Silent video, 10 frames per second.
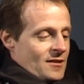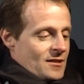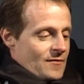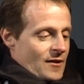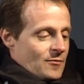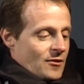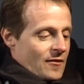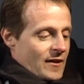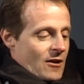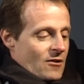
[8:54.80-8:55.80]
developed a lot of
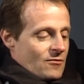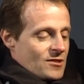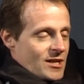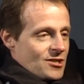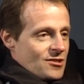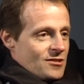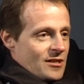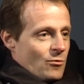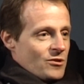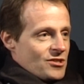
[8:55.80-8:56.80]
the characterizations, and it
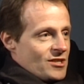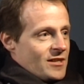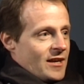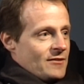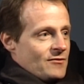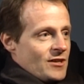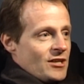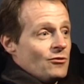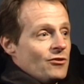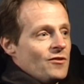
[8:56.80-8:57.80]
wasn't just a case of saying,
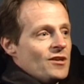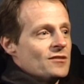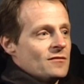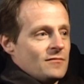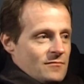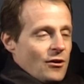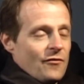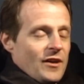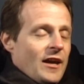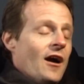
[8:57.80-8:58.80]
you're doing this and off
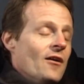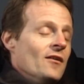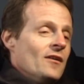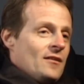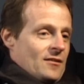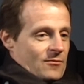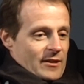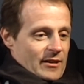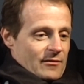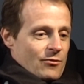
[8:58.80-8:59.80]
you go. We
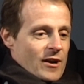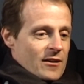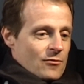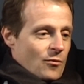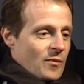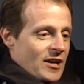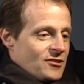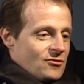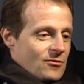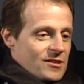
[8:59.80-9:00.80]
created all
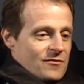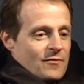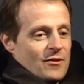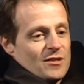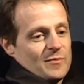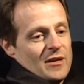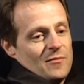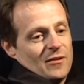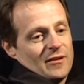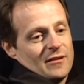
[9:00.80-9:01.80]
backstories for various
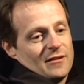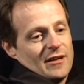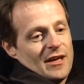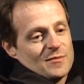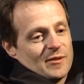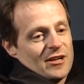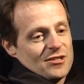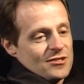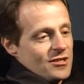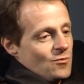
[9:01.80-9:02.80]
people and
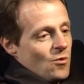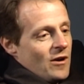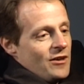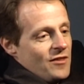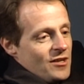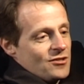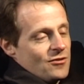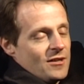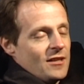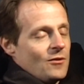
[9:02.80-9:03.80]
explanations as why things
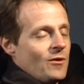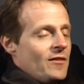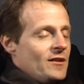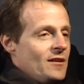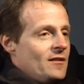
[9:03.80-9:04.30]
turned out the way they did,